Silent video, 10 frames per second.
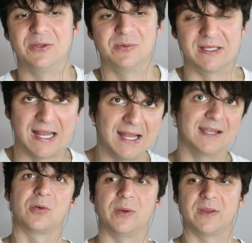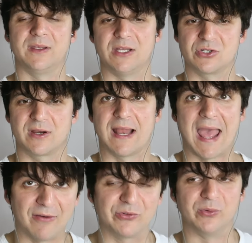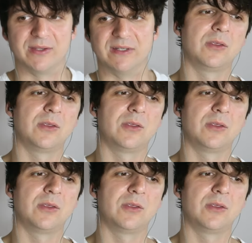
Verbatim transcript: You cannot go into the danger and have to leave it.